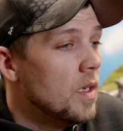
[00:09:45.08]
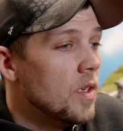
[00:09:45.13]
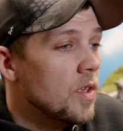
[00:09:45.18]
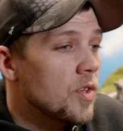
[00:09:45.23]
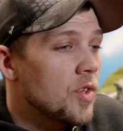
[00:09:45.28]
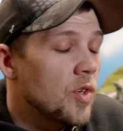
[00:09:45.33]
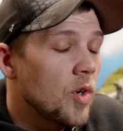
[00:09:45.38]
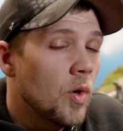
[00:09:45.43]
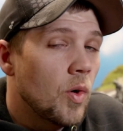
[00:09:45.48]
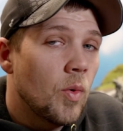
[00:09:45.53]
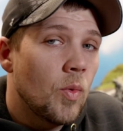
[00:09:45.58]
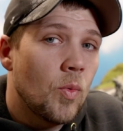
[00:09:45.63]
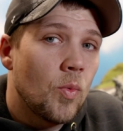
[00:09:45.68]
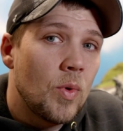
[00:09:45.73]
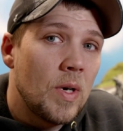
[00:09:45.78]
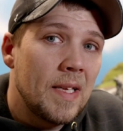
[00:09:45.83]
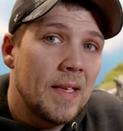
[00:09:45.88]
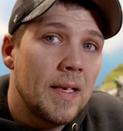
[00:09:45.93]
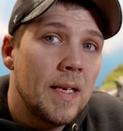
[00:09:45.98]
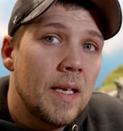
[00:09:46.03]
So
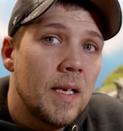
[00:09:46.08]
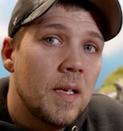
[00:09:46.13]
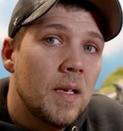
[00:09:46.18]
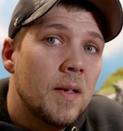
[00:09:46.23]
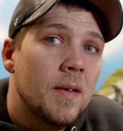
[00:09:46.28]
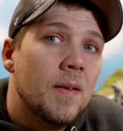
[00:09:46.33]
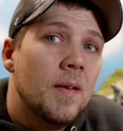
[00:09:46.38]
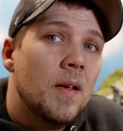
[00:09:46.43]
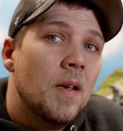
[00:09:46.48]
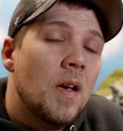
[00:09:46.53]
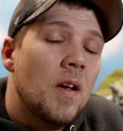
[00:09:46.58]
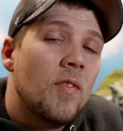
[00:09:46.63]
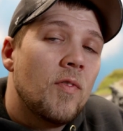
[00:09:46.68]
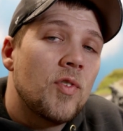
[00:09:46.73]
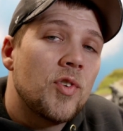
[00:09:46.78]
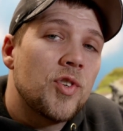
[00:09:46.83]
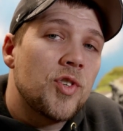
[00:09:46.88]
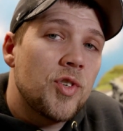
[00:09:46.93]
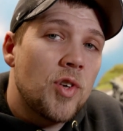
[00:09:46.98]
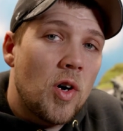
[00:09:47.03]
really, for
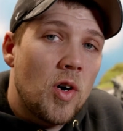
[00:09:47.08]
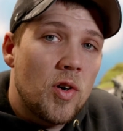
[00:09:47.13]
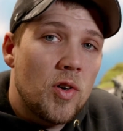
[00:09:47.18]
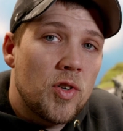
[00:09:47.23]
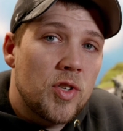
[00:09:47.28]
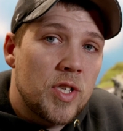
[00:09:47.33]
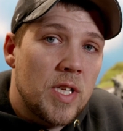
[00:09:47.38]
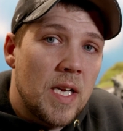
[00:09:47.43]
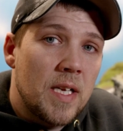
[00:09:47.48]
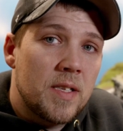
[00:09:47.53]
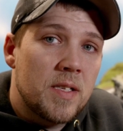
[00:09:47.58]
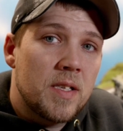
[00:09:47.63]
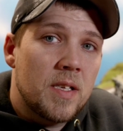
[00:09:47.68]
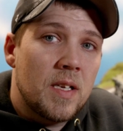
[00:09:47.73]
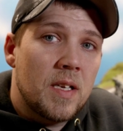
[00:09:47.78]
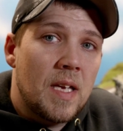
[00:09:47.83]
starter sets,